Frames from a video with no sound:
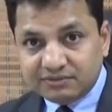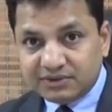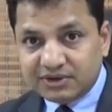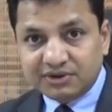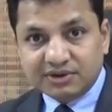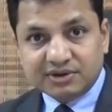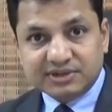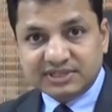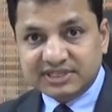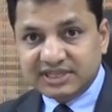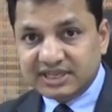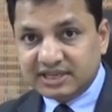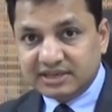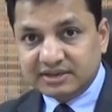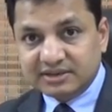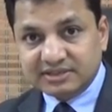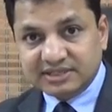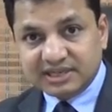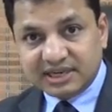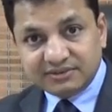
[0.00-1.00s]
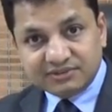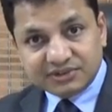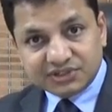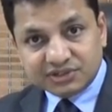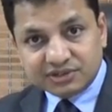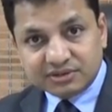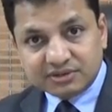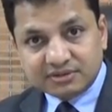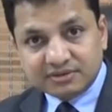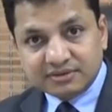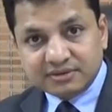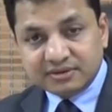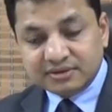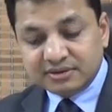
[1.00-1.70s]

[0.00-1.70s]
when you're seeing television?